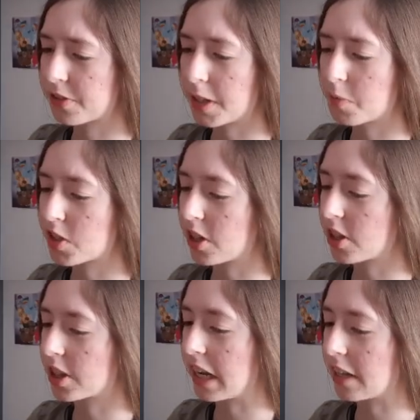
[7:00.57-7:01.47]
Flame
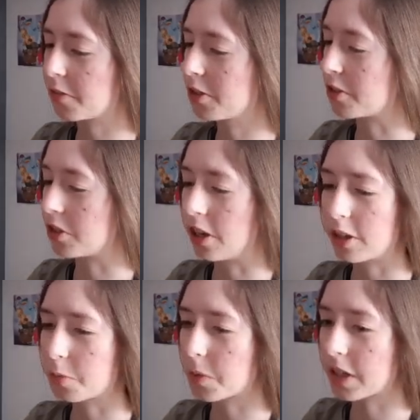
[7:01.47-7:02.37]
Stalker, that would
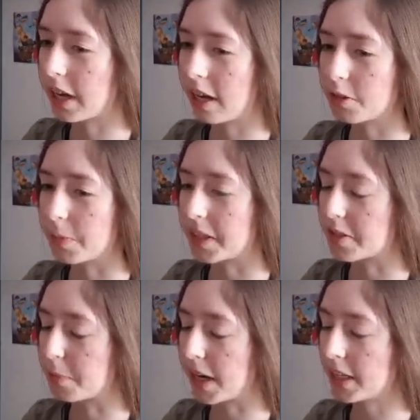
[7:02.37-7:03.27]
not work out
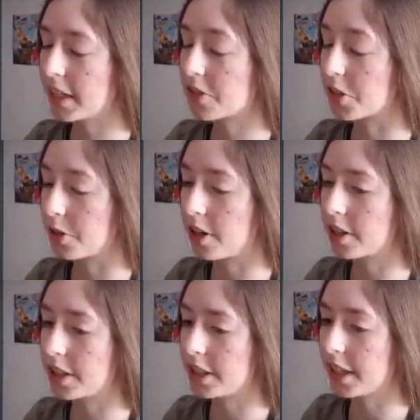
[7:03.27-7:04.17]
because biting is so
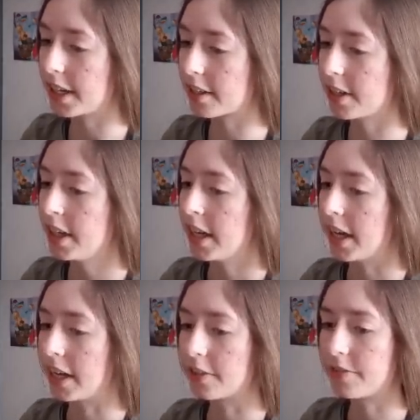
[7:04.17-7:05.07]
hard in the air,
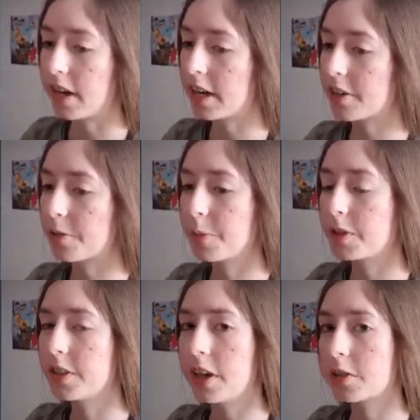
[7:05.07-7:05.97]
and fire
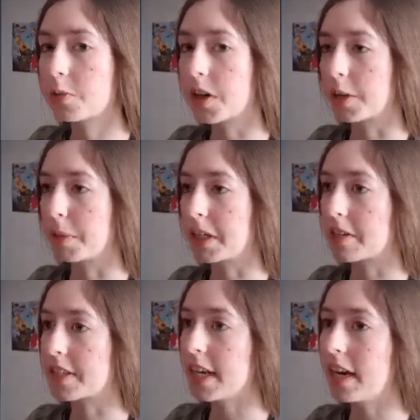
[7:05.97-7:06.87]
will not work
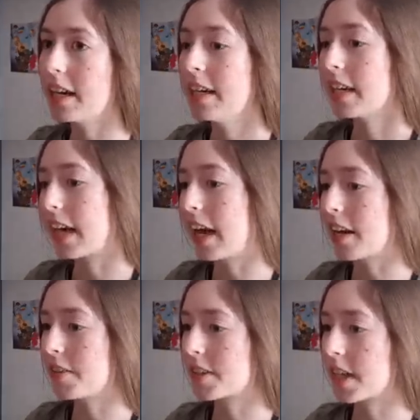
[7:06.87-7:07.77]
because yeah, kind
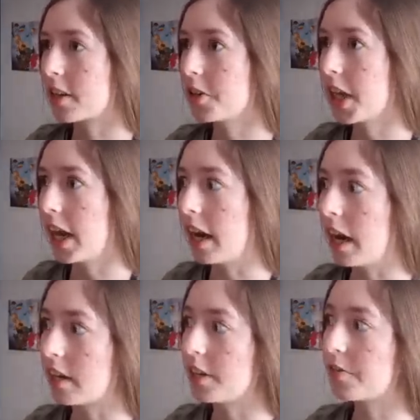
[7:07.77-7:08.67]
of it's like, oh
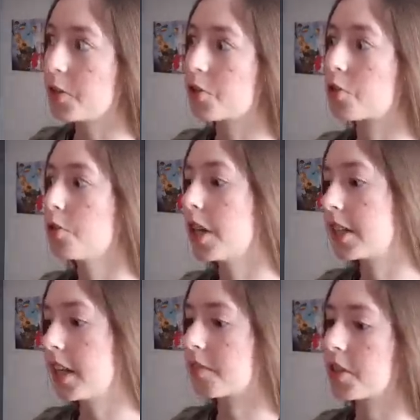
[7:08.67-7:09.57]
yeah, if you shoot
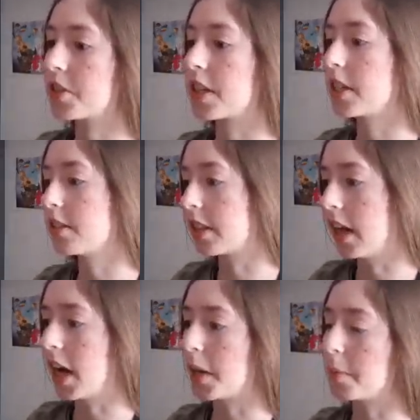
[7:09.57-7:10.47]
it every single
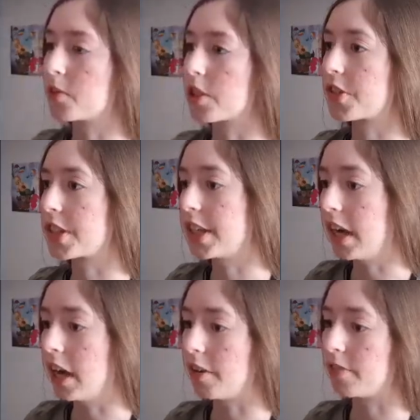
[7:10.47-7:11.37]
time just
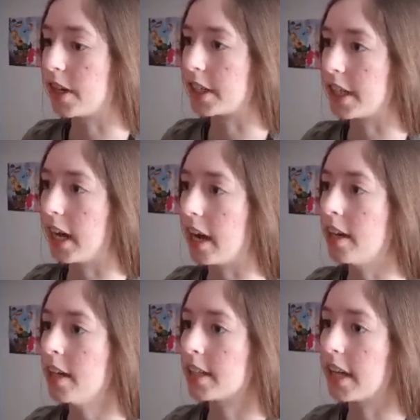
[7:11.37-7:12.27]
enough, like yeah,
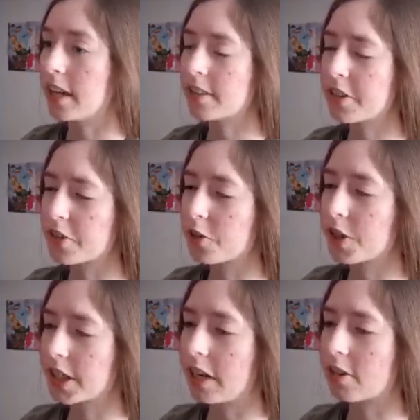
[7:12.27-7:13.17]
the health is
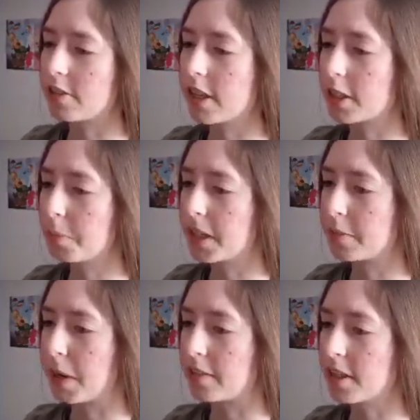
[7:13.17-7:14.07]
going down a little
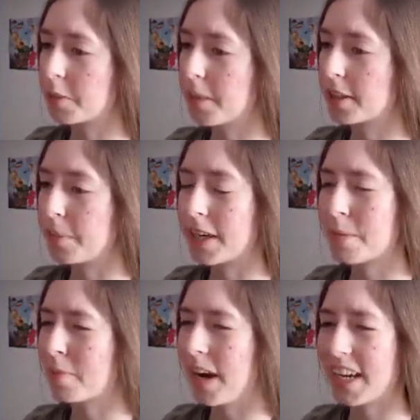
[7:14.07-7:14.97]
bit by little bit, but
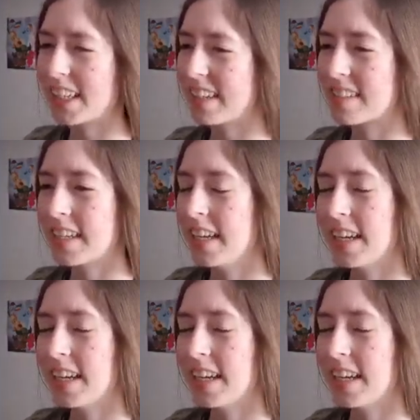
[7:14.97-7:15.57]
in practice,